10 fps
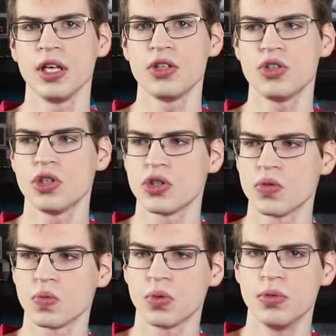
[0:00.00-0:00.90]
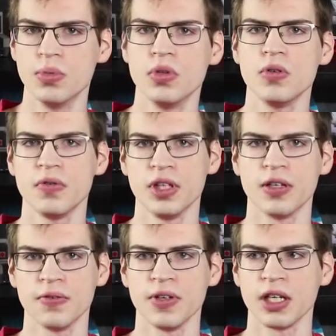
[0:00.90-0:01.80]
is just remove the
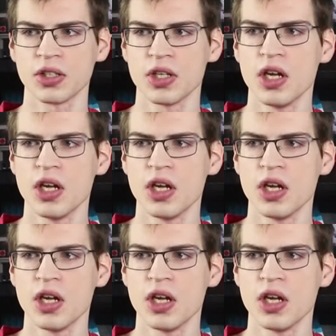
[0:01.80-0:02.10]
effect.